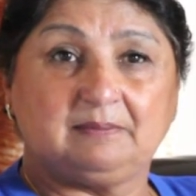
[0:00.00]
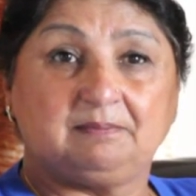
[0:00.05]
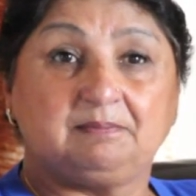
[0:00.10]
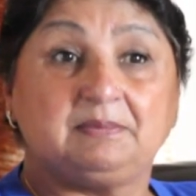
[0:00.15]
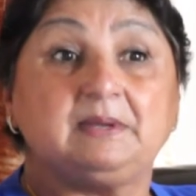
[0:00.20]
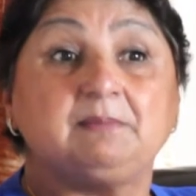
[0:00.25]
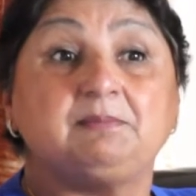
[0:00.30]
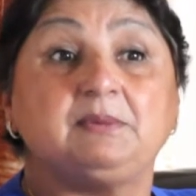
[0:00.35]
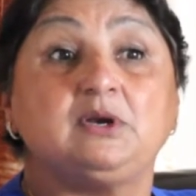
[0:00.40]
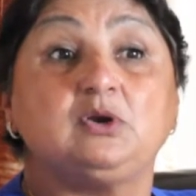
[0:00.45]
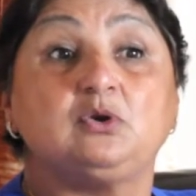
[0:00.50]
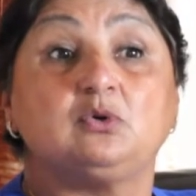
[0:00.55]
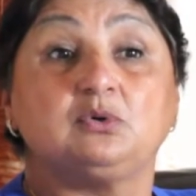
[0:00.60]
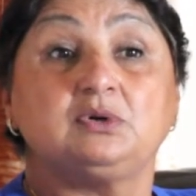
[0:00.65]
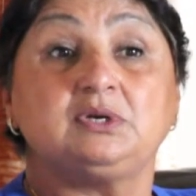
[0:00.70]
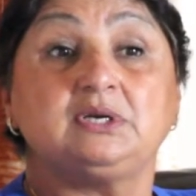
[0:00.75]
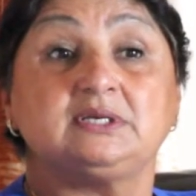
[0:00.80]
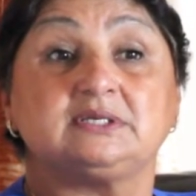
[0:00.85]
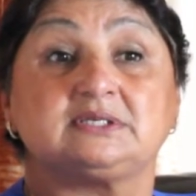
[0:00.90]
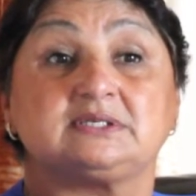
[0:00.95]
People
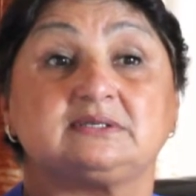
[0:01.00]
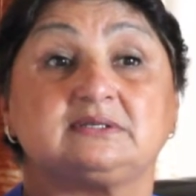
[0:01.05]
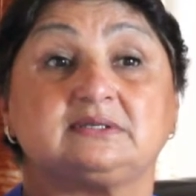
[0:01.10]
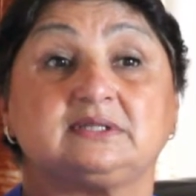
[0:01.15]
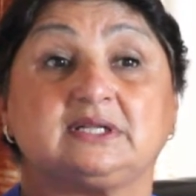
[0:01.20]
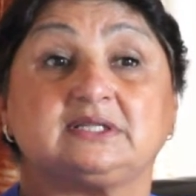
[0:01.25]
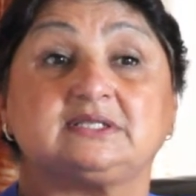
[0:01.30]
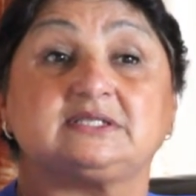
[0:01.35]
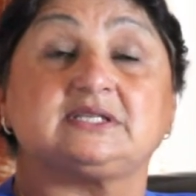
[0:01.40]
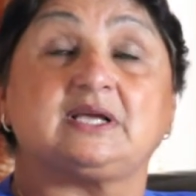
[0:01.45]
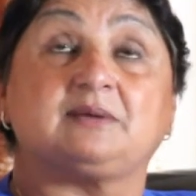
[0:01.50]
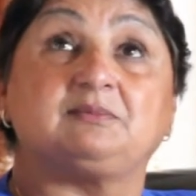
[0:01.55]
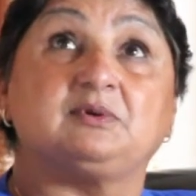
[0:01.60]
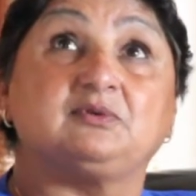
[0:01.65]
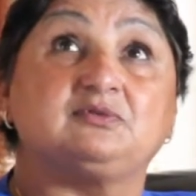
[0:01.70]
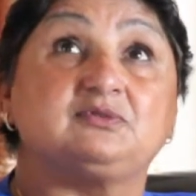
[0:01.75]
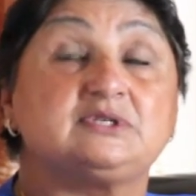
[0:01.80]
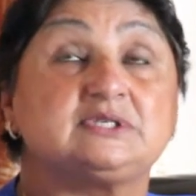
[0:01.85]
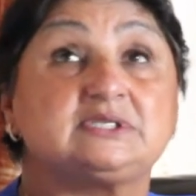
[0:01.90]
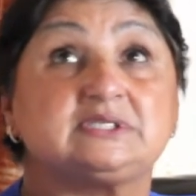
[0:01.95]
noticed that some
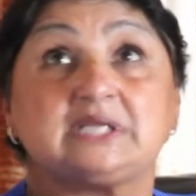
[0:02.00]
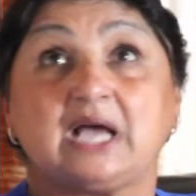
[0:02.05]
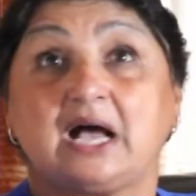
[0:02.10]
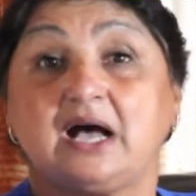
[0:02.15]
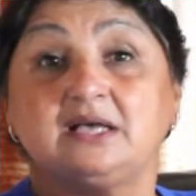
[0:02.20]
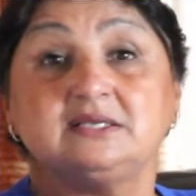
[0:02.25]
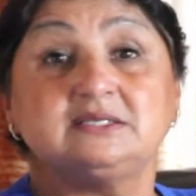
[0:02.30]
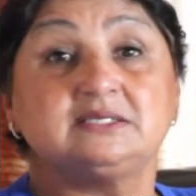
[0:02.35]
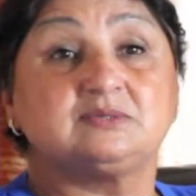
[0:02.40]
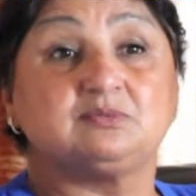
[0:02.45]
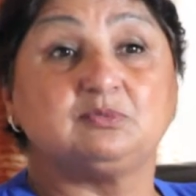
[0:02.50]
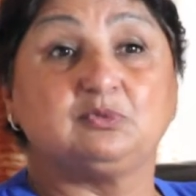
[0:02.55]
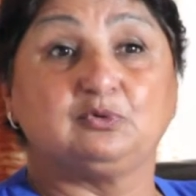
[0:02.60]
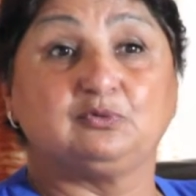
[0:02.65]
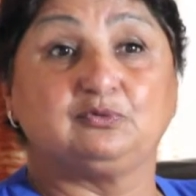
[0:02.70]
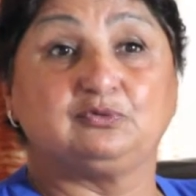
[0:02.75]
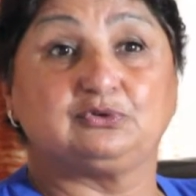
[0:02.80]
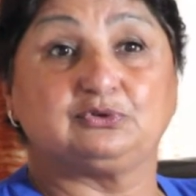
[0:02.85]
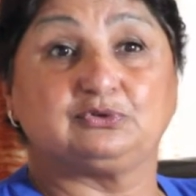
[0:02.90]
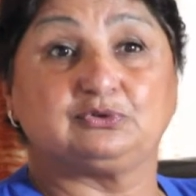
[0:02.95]
of the stars
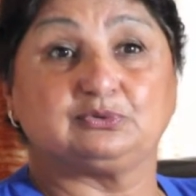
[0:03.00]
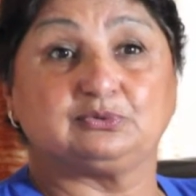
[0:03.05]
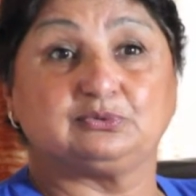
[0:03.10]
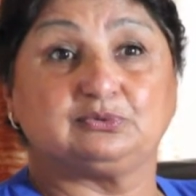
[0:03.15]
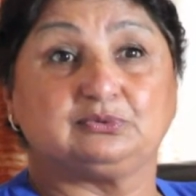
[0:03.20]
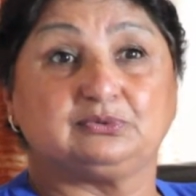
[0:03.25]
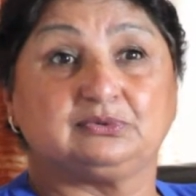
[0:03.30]
moved too,